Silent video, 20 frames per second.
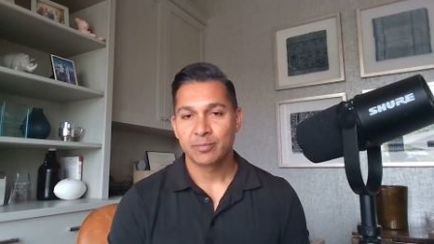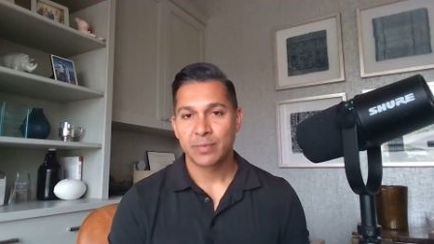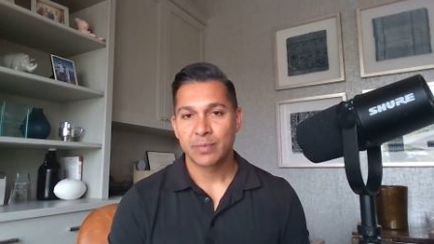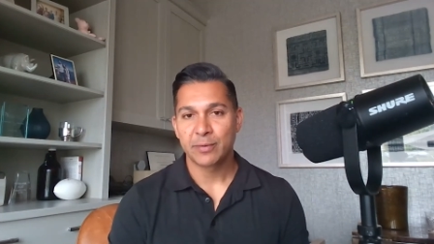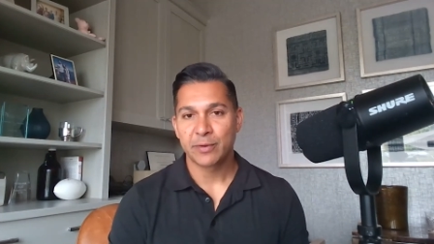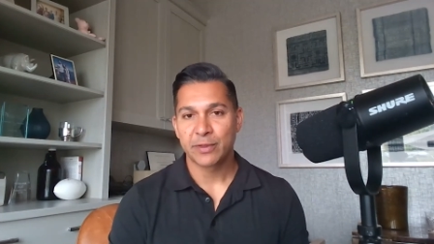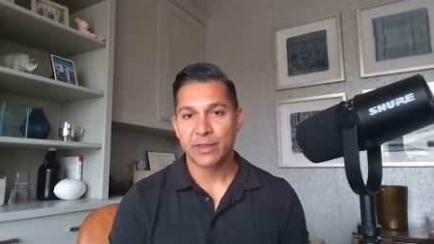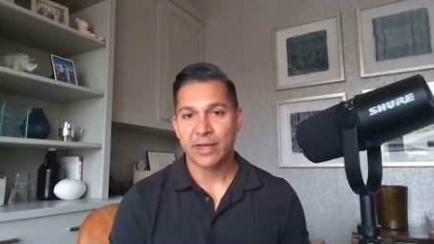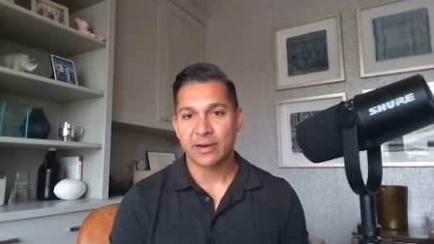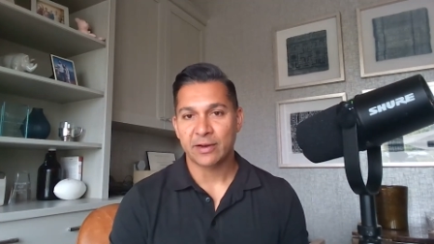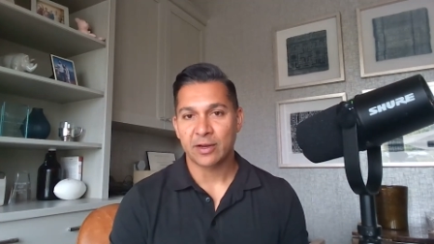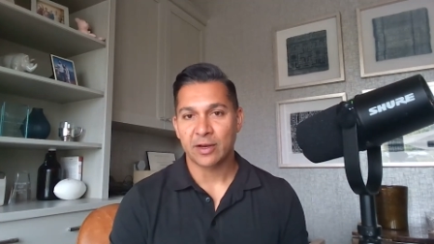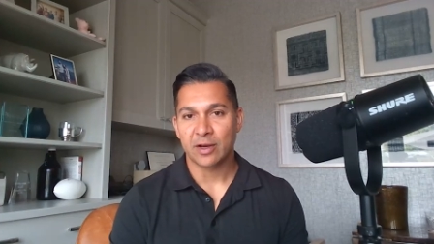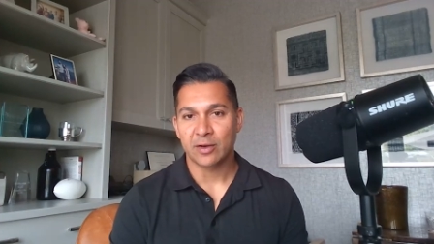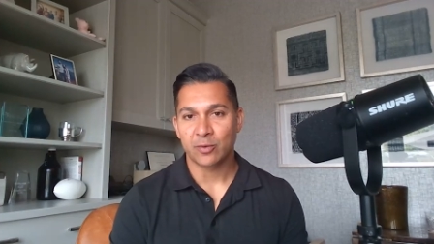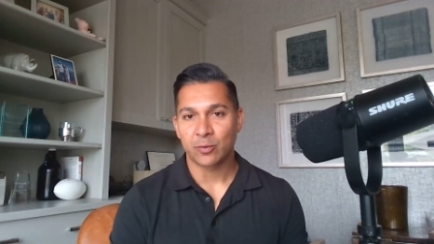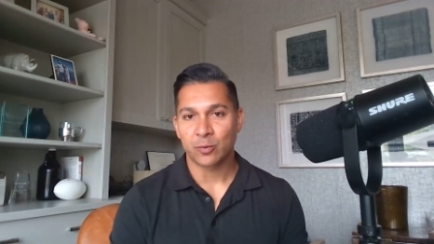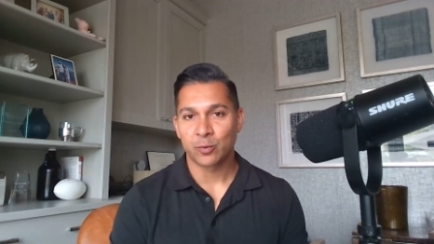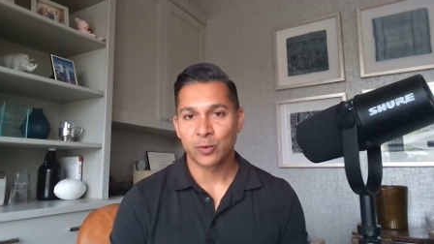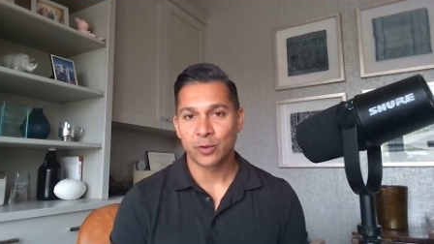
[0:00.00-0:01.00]
People that
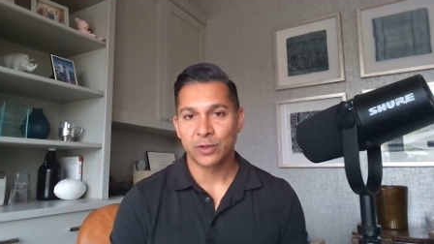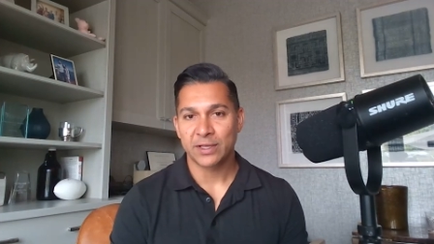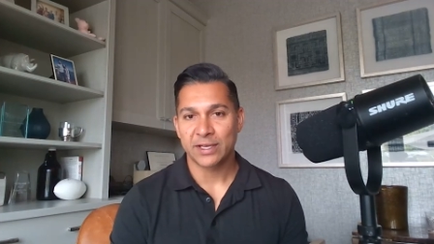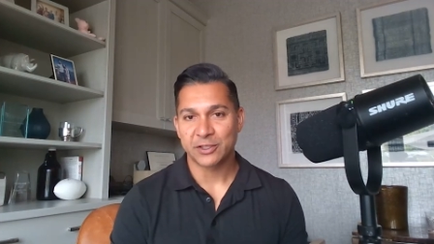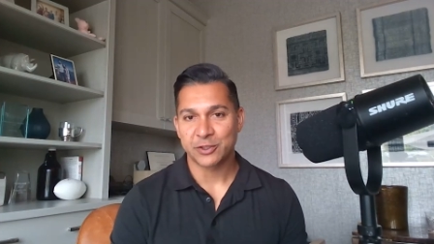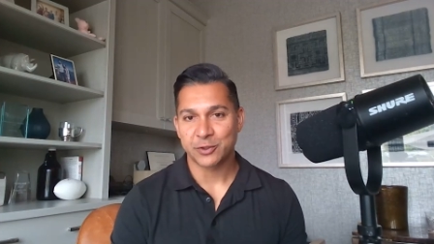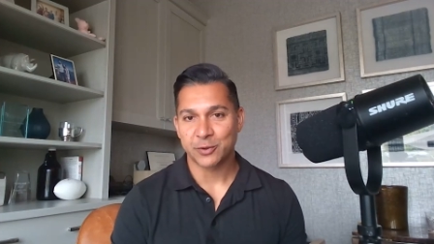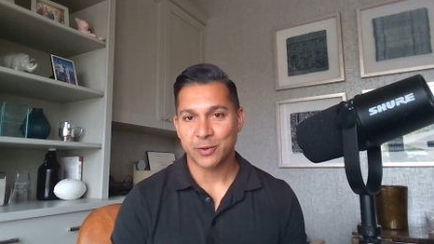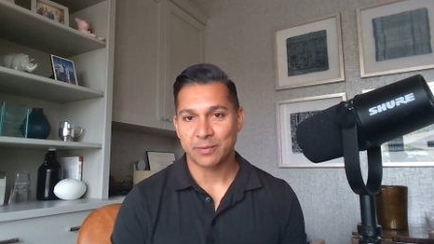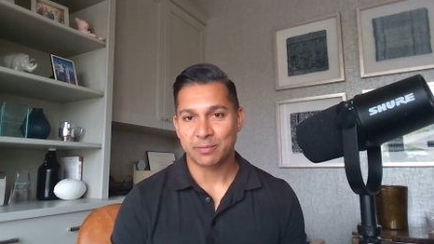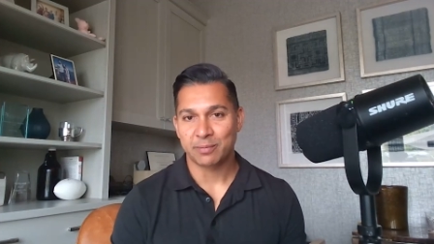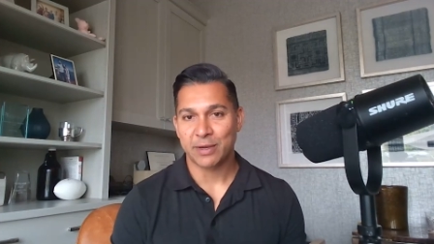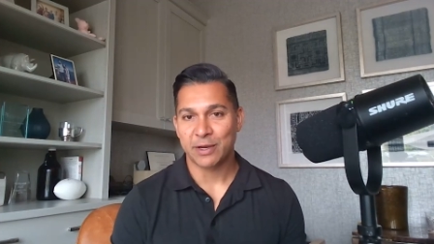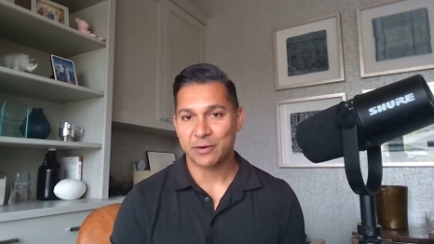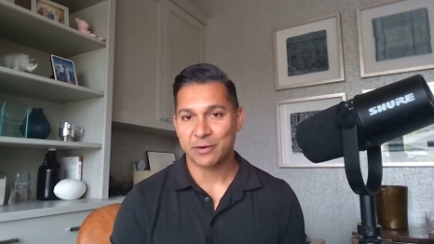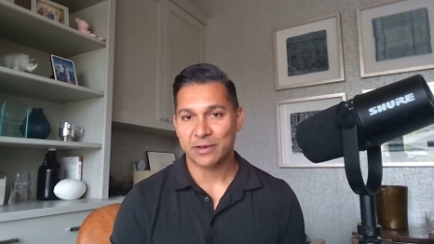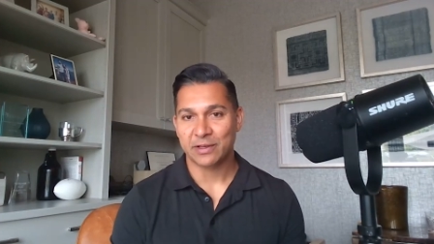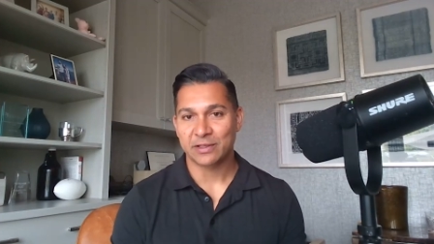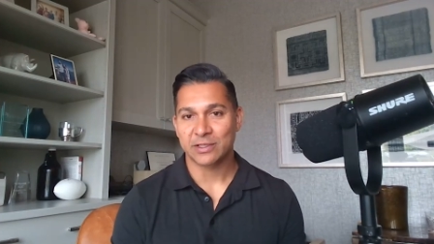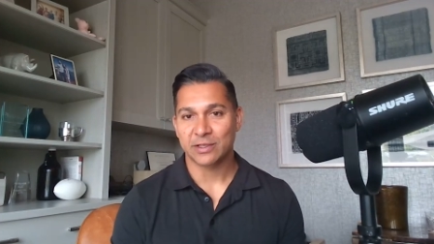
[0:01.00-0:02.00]
really enjoyed
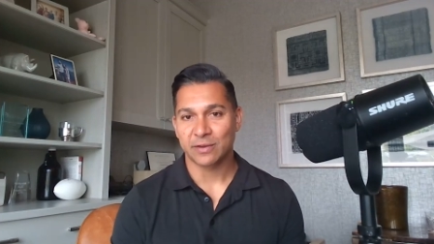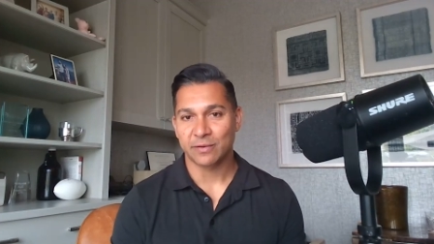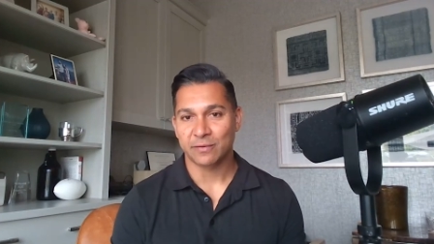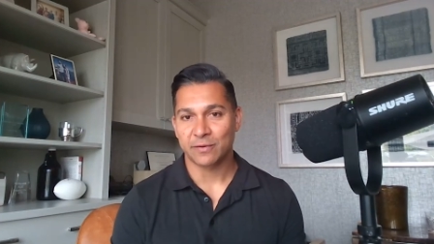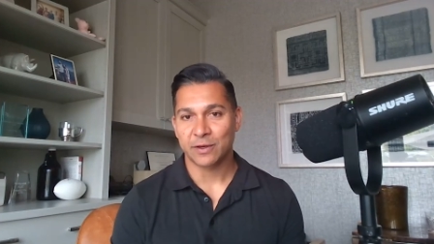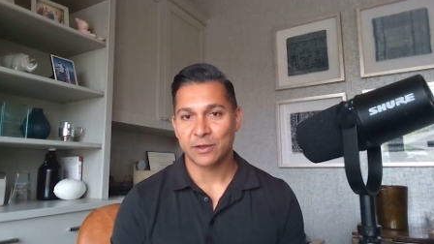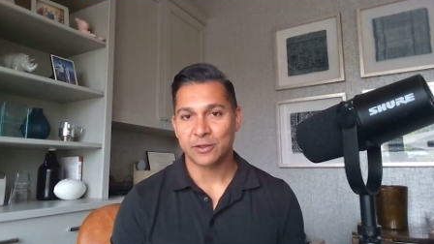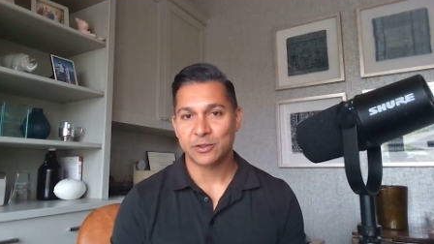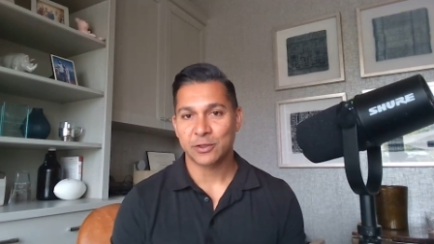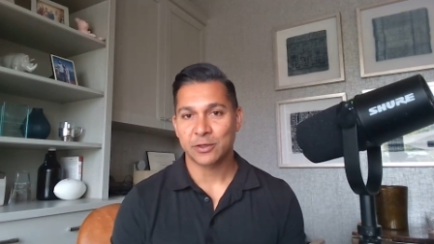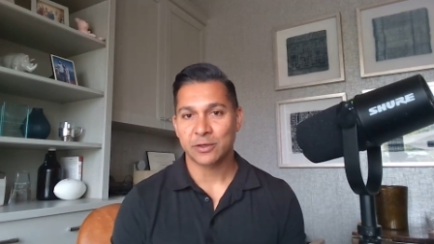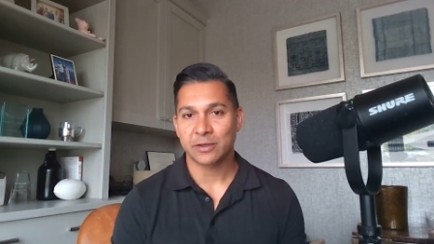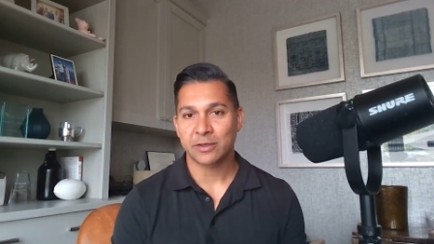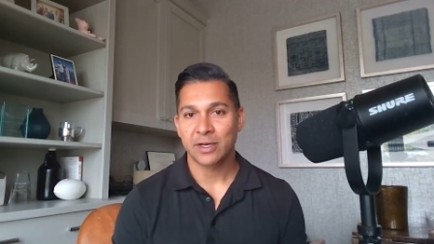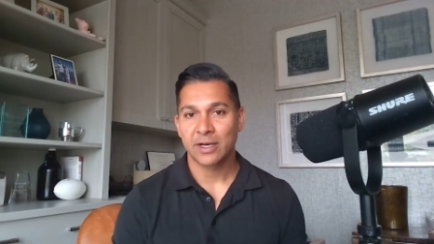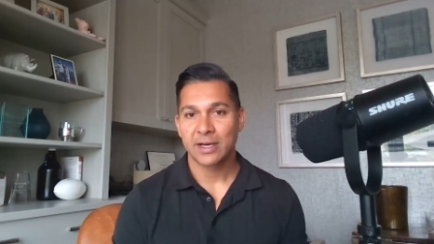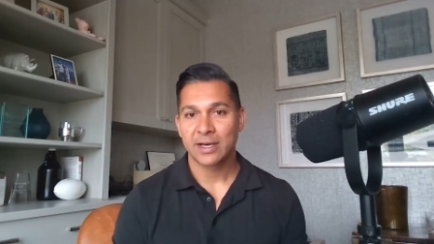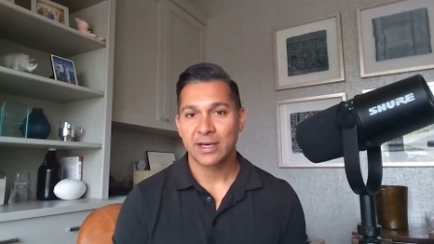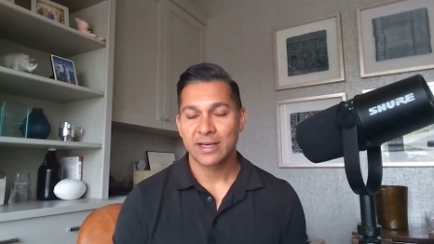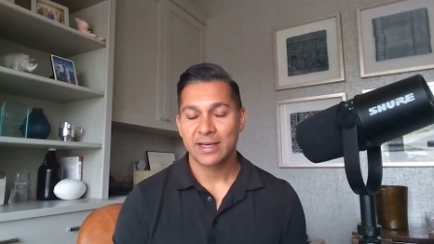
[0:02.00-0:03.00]
peering into the
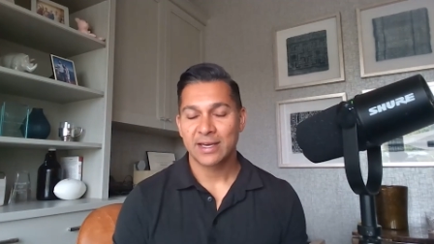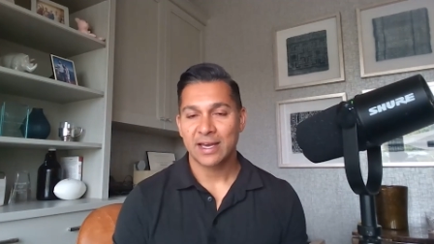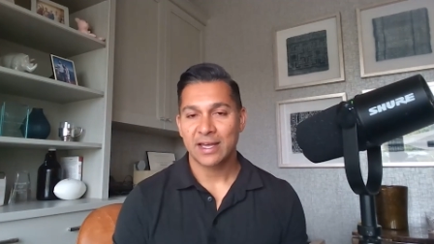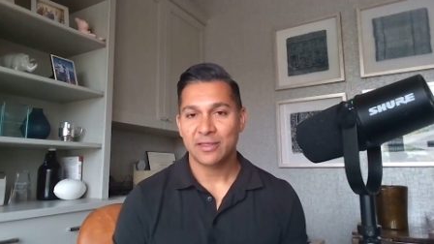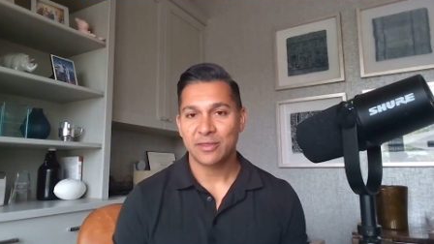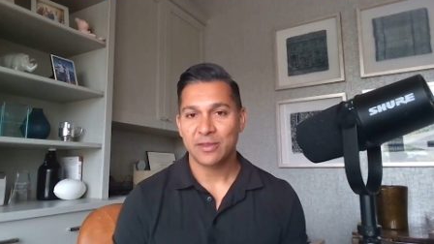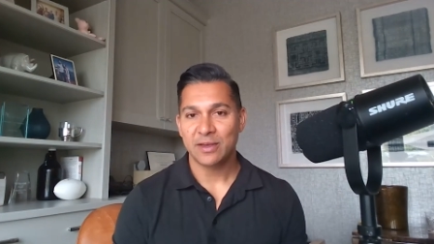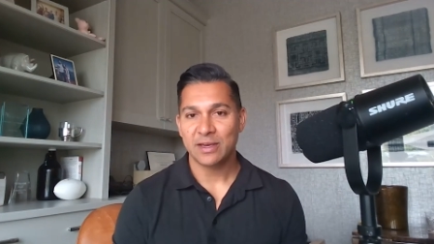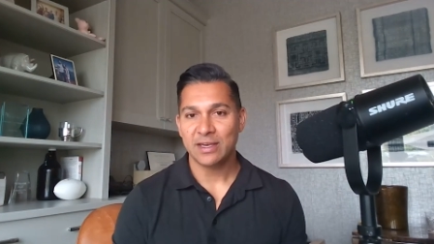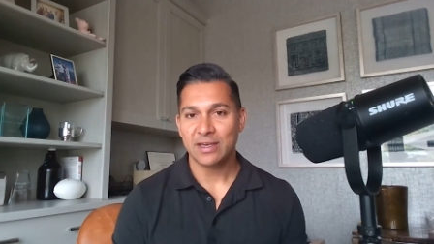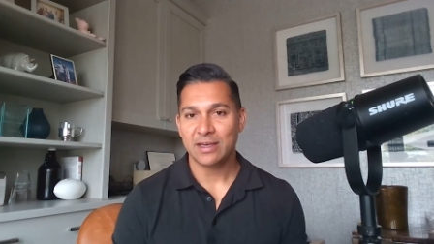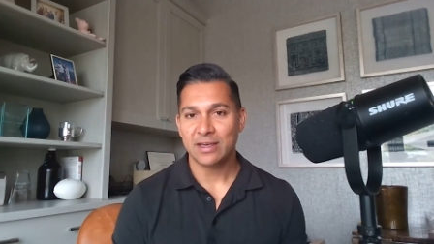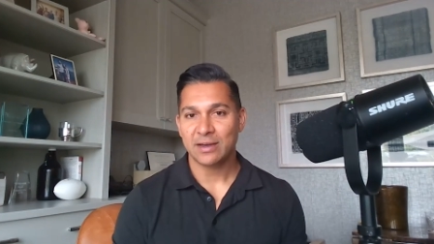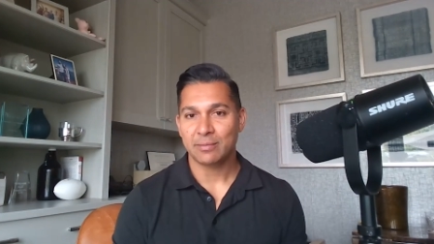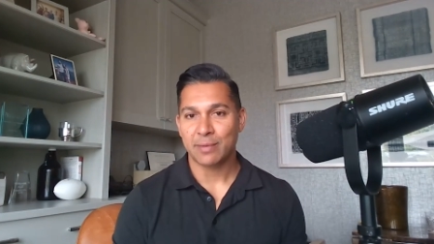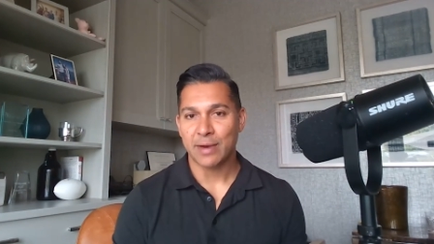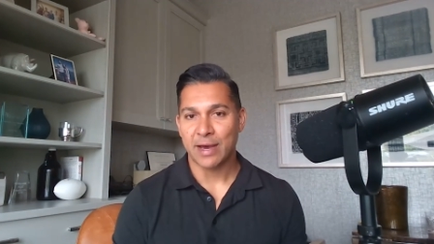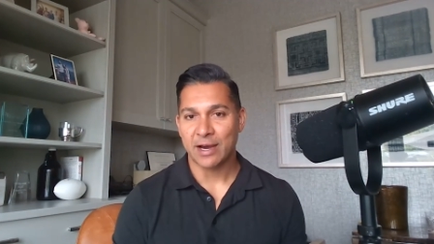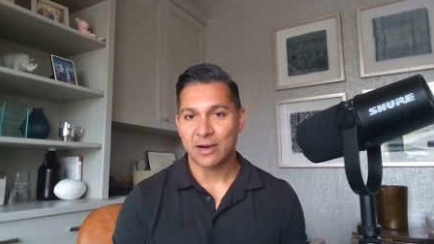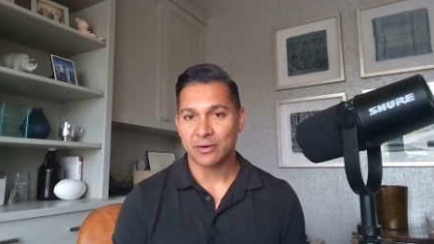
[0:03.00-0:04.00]
future and thinking
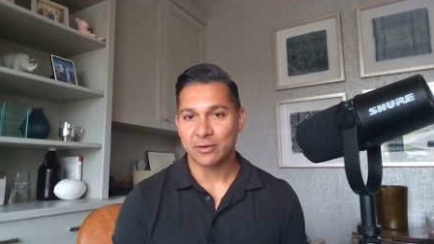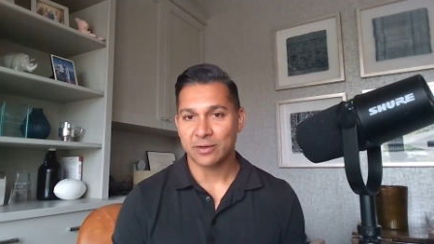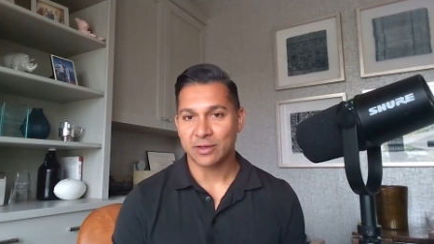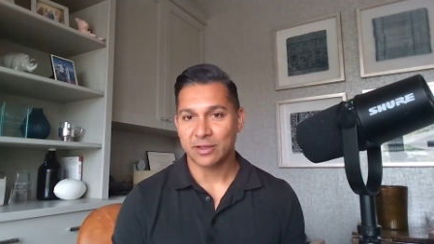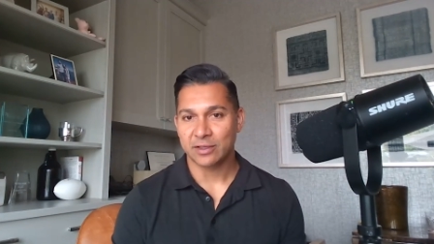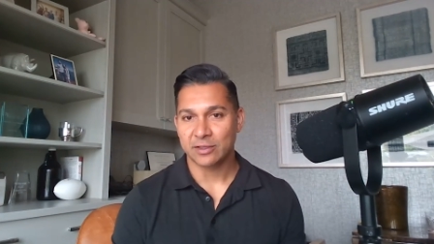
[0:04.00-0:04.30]
about,